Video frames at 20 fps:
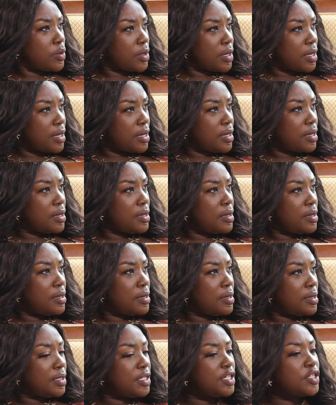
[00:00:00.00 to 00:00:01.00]
Okay.
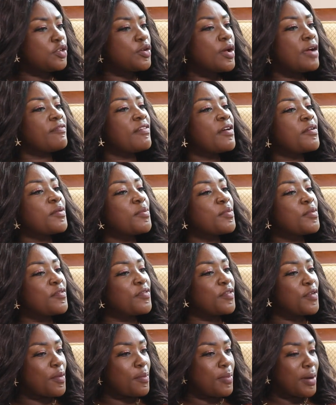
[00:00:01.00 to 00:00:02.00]
Inti, did you ever
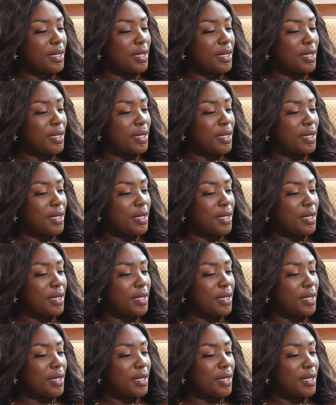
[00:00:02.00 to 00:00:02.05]
remove your